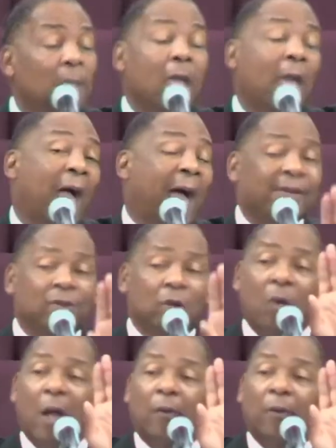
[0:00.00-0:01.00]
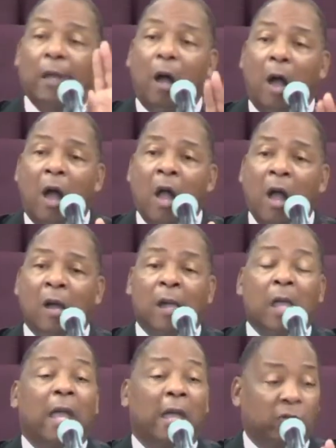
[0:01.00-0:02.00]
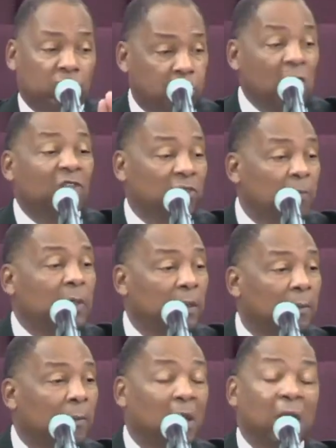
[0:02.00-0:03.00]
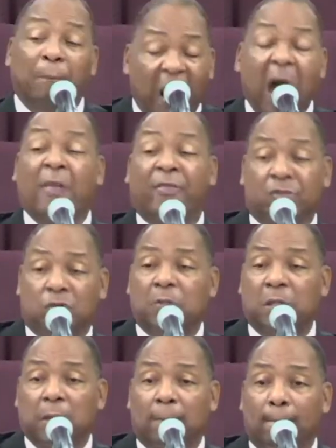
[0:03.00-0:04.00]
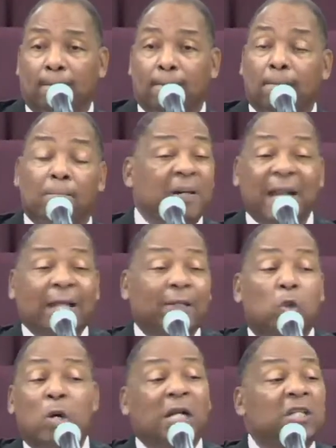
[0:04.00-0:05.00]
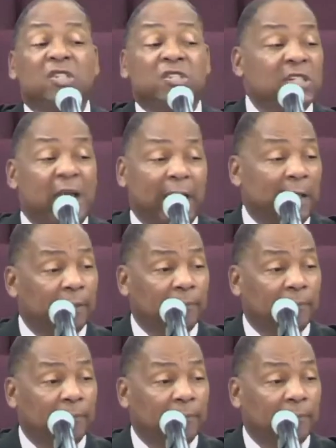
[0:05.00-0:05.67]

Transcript: I know where we are. And trust me, it bothers me. But I do understand.